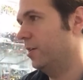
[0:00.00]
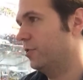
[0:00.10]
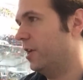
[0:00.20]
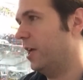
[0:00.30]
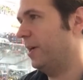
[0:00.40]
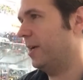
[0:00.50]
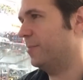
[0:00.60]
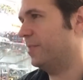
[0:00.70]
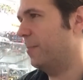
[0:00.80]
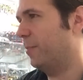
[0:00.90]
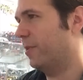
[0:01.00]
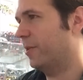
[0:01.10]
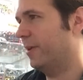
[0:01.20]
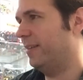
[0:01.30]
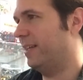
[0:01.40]
Should I pick up Skateboard
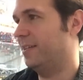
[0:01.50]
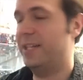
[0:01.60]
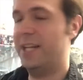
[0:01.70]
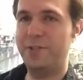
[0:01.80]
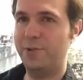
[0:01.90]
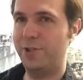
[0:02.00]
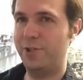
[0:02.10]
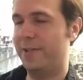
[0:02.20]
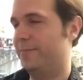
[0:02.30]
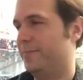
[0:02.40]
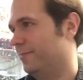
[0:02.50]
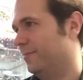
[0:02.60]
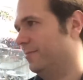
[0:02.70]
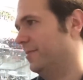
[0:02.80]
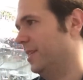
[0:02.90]
Gorilla? Yes, you should.
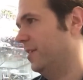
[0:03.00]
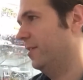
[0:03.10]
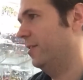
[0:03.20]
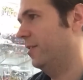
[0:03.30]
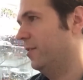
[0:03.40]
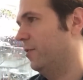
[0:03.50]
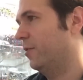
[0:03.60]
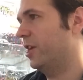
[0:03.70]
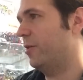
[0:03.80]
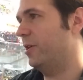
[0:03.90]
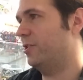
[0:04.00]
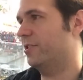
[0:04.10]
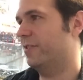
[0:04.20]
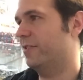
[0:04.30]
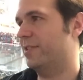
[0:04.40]
Or Generation
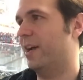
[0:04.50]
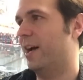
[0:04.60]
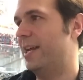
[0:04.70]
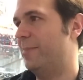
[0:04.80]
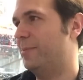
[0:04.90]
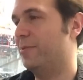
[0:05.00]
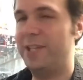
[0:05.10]
Selects God Neptune?